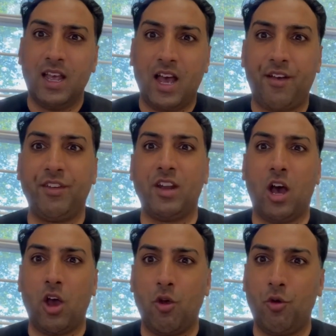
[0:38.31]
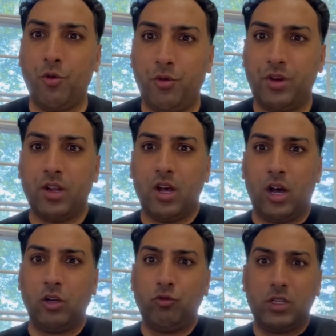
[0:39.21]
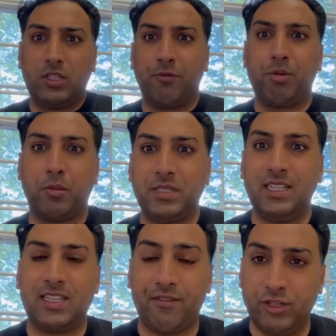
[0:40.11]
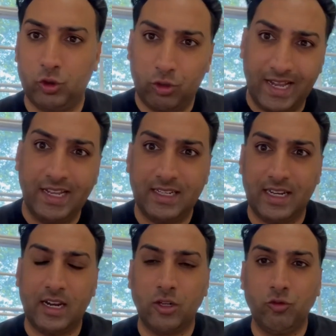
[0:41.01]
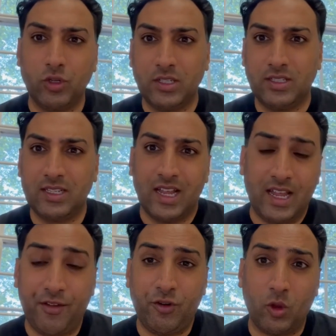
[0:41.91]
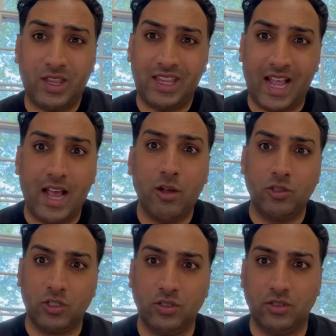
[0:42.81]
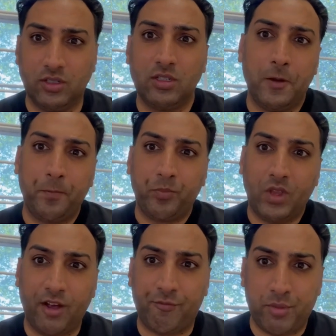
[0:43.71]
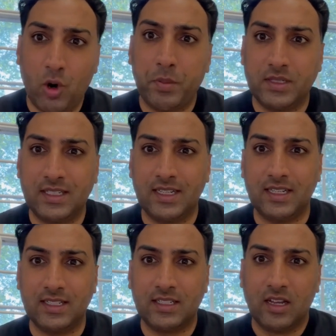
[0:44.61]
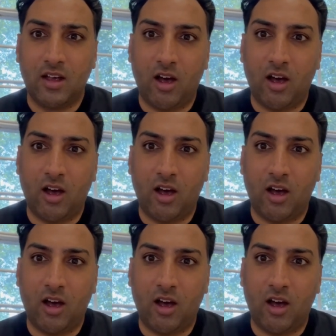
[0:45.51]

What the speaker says: having owned hundreds of properties, having traded hundreds, if not thousands of properties,